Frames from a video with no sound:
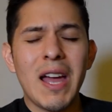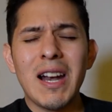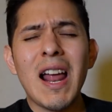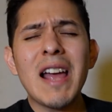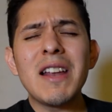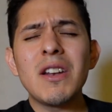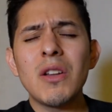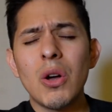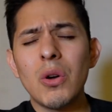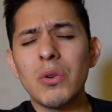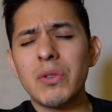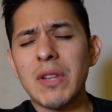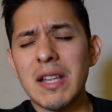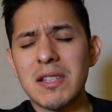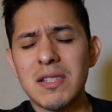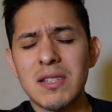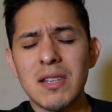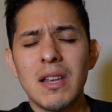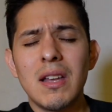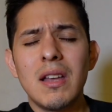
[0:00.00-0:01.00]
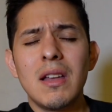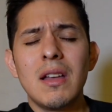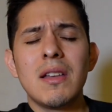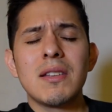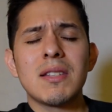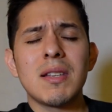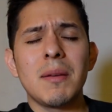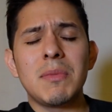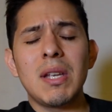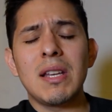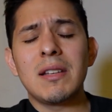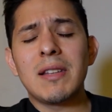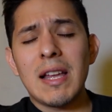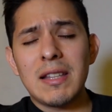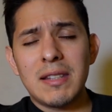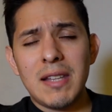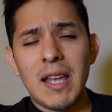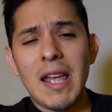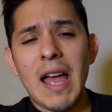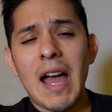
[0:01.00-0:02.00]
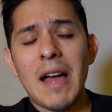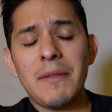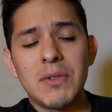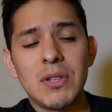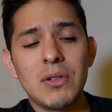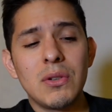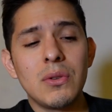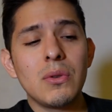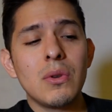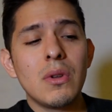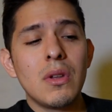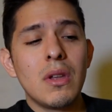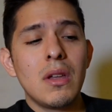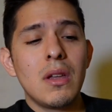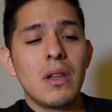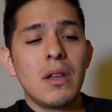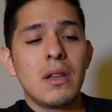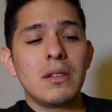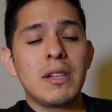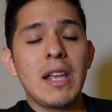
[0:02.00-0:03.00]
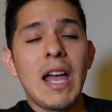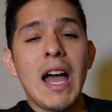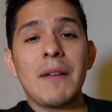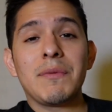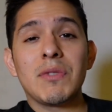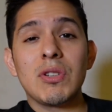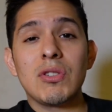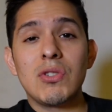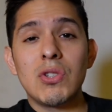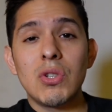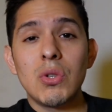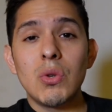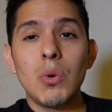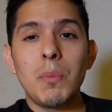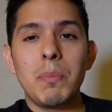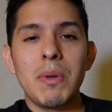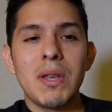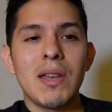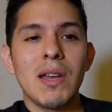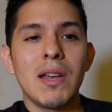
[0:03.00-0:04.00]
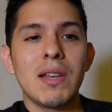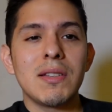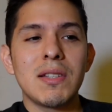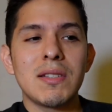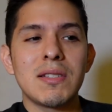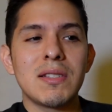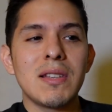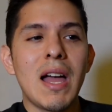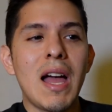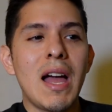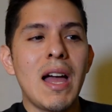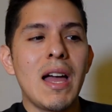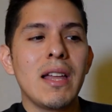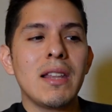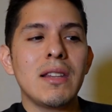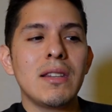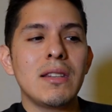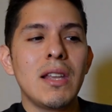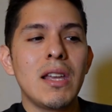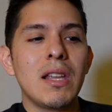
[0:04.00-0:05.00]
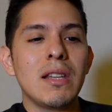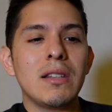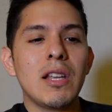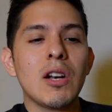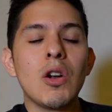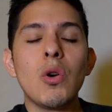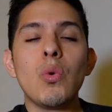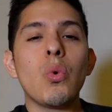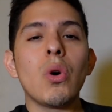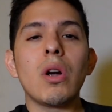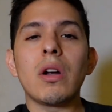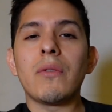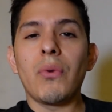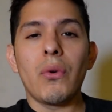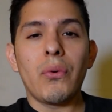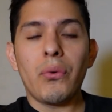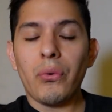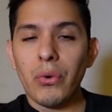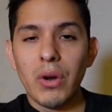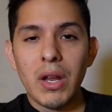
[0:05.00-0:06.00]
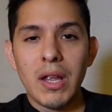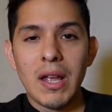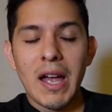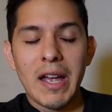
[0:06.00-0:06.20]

And I know that's something that they have to do because it's not, they don't work for free.